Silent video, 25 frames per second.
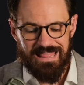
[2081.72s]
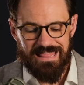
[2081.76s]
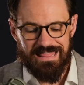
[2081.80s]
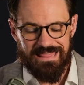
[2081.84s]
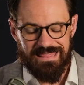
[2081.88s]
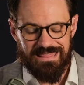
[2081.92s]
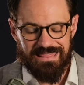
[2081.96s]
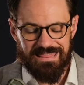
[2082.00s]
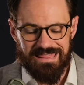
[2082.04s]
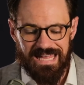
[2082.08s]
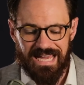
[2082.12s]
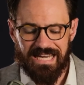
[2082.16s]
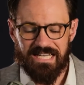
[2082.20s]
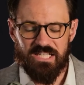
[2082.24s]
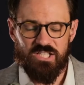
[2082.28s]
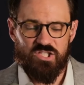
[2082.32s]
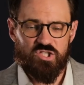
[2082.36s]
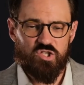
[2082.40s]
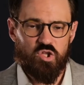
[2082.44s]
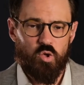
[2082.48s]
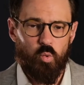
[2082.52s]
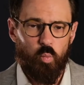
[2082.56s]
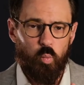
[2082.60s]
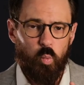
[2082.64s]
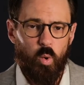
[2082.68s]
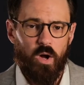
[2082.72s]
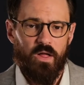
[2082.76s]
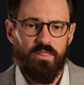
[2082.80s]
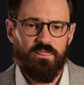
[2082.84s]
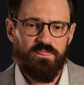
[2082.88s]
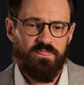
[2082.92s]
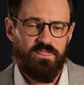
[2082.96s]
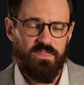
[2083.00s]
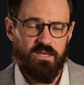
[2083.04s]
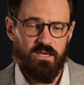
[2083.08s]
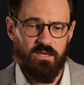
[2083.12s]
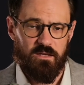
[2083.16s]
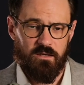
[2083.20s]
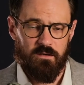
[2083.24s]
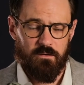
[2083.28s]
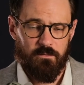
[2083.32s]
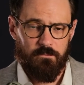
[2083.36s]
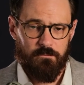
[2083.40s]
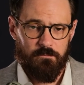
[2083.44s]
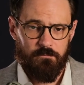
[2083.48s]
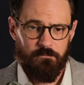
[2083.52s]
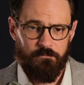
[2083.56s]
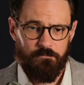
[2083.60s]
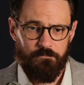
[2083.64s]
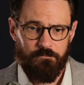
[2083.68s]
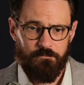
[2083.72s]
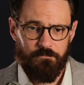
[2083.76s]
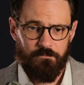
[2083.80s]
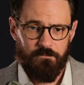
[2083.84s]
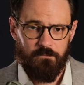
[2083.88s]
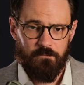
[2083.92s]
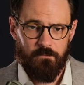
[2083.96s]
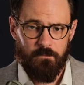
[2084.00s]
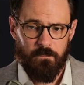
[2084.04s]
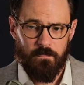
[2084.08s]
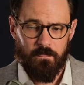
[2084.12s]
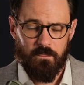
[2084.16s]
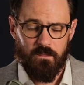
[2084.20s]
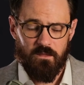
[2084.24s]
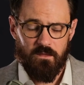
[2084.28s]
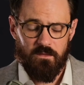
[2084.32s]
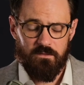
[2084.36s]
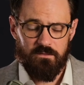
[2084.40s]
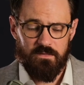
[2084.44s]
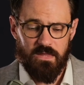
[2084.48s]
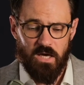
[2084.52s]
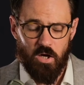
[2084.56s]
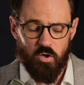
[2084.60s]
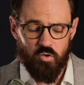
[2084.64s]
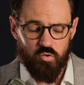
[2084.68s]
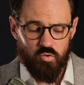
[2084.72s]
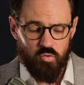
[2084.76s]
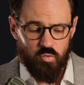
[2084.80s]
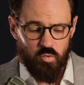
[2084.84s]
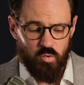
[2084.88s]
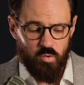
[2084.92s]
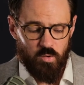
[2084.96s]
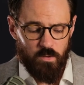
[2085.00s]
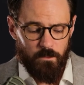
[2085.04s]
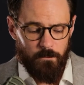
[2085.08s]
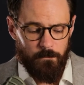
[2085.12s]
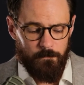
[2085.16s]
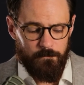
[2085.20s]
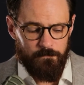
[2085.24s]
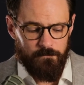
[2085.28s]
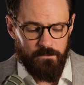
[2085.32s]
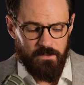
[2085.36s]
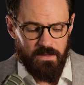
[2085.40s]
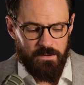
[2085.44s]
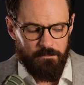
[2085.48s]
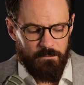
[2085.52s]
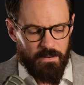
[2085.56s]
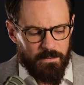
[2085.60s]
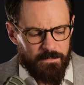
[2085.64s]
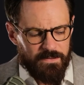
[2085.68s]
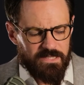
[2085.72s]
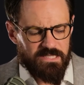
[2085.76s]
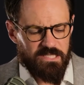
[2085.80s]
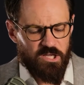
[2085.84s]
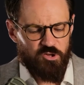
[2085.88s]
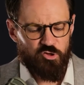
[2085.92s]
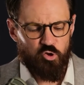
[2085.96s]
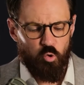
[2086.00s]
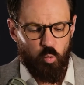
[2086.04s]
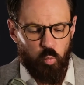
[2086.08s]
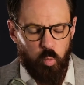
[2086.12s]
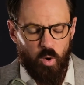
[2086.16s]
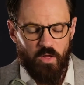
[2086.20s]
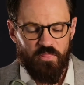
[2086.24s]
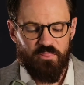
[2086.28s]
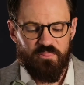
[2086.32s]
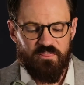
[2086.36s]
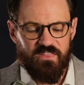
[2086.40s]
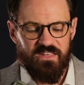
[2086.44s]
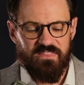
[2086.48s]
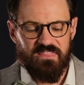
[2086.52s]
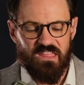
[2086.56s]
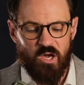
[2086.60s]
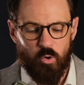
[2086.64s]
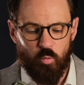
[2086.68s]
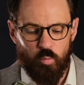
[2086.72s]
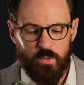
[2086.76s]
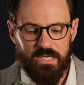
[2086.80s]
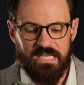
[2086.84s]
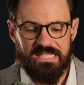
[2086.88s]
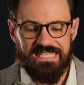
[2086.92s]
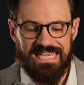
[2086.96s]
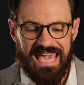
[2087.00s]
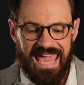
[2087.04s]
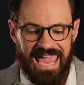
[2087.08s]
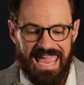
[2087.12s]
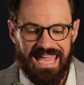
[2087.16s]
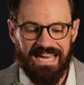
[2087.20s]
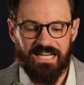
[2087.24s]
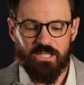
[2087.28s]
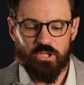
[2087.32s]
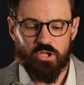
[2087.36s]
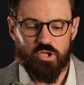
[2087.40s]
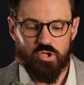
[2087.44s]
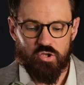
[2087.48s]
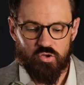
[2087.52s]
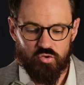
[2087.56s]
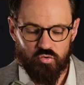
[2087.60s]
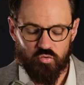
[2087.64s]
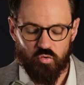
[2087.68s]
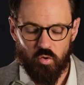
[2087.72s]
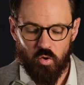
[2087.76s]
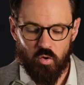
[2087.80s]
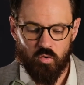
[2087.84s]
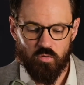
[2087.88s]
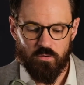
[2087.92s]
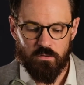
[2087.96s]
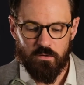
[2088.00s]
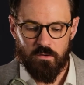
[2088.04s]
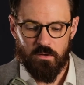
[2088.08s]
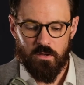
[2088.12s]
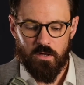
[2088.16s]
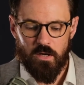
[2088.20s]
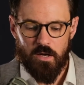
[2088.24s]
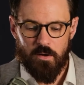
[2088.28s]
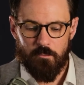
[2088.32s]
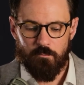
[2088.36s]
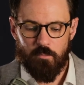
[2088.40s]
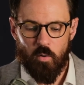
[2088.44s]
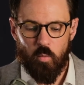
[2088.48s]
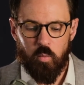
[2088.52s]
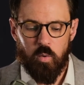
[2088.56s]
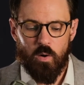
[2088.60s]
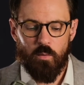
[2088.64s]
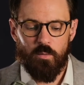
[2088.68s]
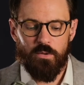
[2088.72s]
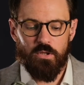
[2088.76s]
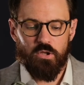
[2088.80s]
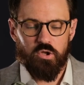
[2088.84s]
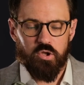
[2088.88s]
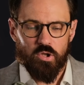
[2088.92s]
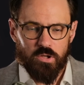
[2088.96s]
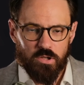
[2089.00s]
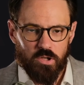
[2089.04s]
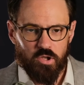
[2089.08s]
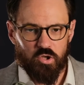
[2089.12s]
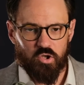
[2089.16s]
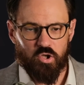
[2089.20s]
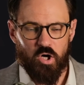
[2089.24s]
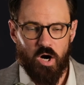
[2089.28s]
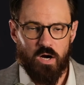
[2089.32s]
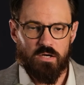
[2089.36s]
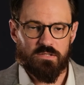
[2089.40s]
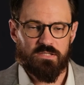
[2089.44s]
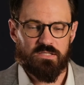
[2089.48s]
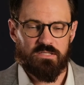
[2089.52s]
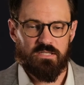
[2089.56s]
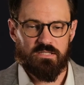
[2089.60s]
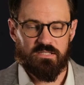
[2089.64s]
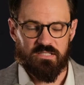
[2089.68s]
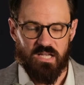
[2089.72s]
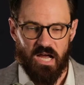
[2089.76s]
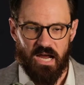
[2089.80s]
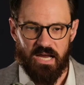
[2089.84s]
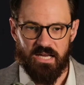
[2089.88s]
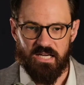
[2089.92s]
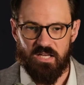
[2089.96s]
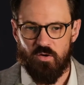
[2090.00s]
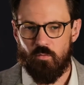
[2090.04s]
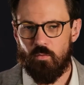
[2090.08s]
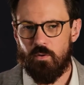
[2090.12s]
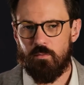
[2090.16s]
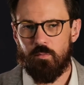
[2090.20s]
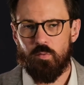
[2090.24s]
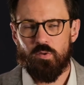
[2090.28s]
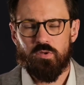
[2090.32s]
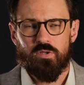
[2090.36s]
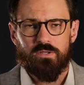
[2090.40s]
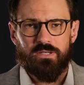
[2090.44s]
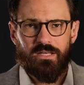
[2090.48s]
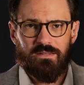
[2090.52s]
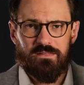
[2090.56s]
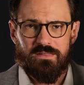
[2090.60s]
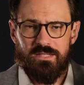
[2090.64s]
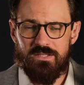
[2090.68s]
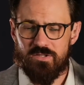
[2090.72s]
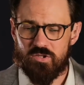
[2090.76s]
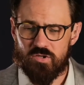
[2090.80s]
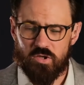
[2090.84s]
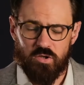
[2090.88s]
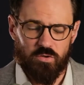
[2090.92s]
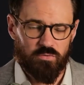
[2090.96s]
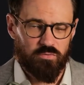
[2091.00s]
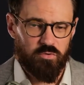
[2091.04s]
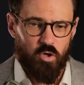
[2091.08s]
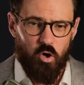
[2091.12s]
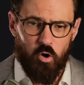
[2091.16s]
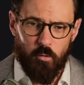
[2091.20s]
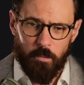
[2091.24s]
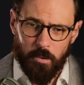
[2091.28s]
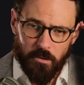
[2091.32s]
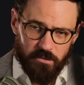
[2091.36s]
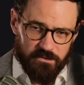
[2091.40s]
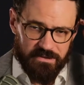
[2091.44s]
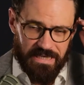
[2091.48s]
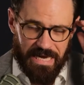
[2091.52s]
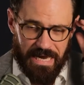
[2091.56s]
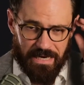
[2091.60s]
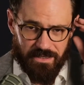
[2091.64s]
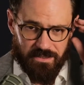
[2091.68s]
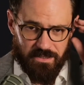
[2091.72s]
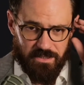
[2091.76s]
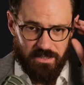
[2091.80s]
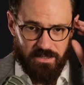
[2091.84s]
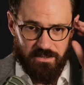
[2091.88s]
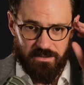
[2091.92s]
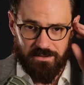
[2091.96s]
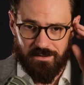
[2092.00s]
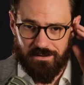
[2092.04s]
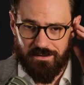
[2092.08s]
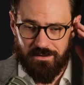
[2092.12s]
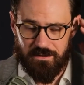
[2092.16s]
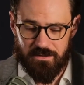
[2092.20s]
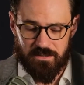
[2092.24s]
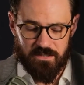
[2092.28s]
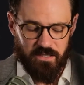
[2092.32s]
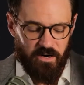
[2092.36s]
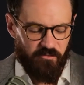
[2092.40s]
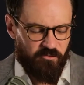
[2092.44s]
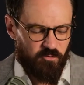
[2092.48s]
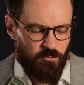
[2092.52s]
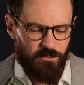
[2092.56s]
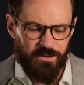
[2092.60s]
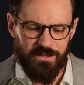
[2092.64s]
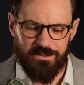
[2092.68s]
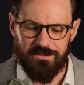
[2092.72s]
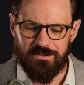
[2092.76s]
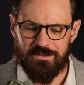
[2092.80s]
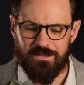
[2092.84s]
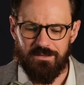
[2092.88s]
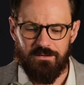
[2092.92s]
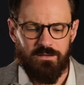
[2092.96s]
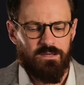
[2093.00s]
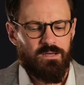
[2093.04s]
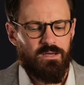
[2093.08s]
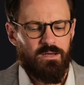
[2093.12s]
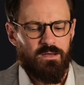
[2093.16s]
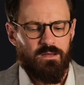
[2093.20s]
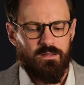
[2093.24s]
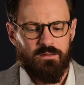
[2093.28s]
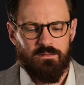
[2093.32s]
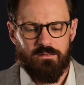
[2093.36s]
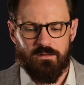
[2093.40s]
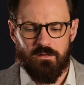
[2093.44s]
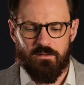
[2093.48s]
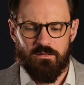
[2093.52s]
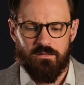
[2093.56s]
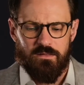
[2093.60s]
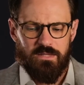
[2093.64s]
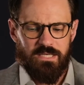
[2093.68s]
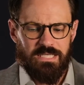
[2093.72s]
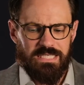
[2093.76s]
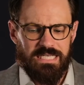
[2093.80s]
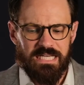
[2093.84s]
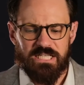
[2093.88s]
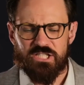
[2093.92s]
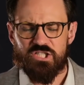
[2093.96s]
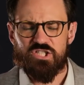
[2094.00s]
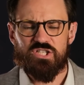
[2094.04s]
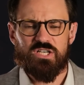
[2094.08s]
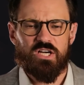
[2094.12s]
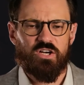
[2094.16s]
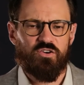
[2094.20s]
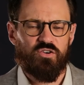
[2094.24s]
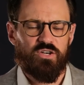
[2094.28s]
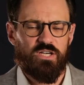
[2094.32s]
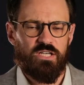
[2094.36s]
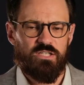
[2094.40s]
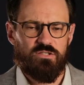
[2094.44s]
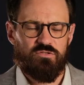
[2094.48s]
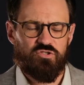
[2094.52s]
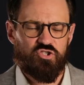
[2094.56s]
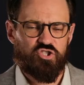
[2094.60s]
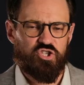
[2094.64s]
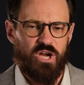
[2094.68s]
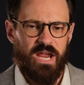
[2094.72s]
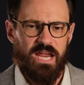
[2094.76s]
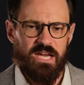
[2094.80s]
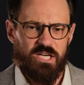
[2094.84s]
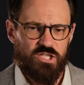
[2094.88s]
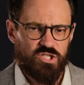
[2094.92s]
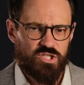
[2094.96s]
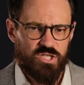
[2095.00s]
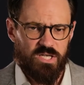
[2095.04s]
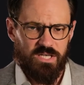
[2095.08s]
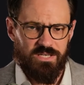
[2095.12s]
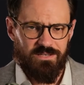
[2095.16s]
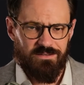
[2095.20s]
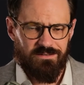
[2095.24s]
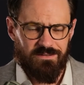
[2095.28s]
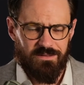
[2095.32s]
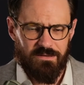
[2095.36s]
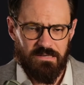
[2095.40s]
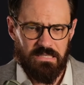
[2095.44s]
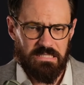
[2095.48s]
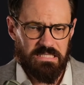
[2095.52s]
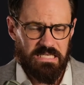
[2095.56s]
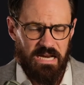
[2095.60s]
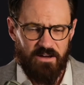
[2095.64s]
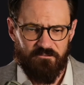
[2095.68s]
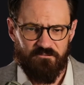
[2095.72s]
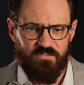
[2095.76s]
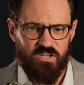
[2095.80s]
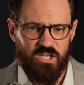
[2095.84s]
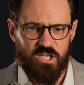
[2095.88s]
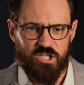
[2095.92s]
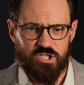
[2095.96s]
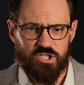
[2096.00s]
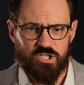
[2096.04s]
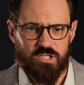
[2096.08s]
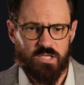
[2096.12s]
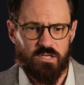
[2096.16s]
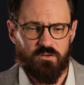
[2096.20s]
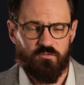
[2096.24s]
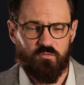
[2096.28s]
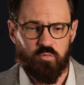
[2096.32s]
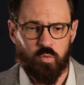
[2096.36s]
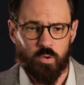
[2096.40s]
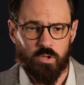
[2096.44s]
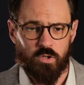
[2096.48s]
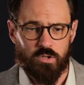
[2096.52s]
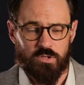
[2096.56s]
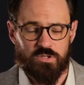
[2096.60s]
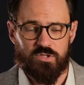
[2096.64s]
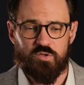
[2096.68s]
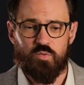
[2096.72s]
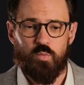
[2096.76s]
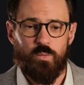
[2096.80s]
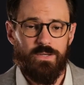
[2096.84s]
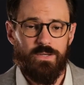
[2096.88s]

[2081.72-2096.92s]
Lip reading: that is the one thing that maybe it's not the one thing that we can control, But when we look across society, when we look at these global taxes and these governments and the dictionary changing the definition of words,